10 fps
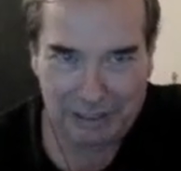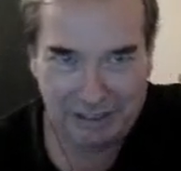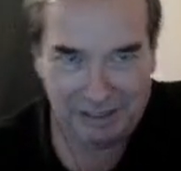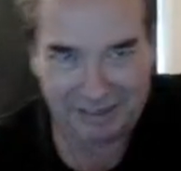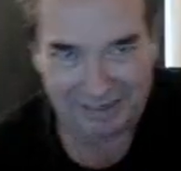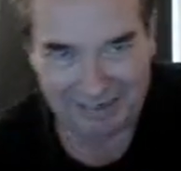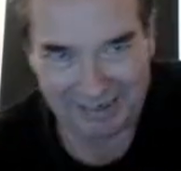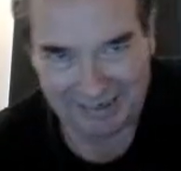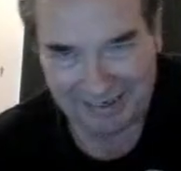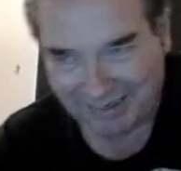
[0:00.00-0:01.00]

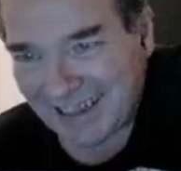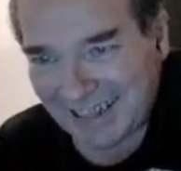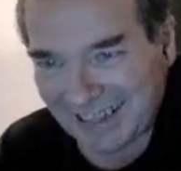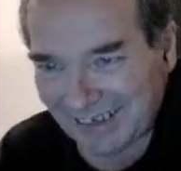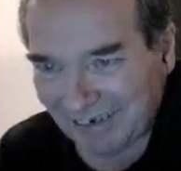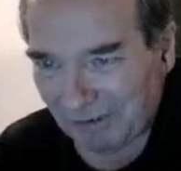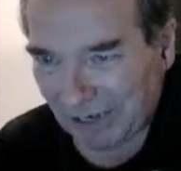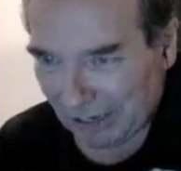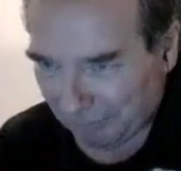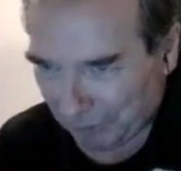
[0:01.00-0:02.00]
Being
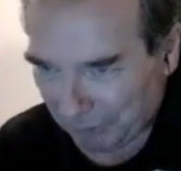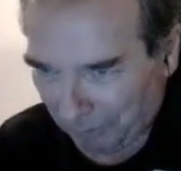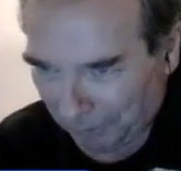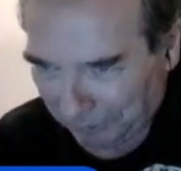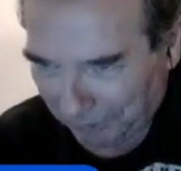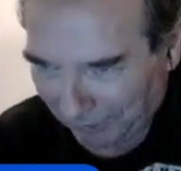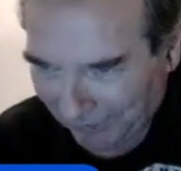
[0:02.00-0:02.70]
wherever he was.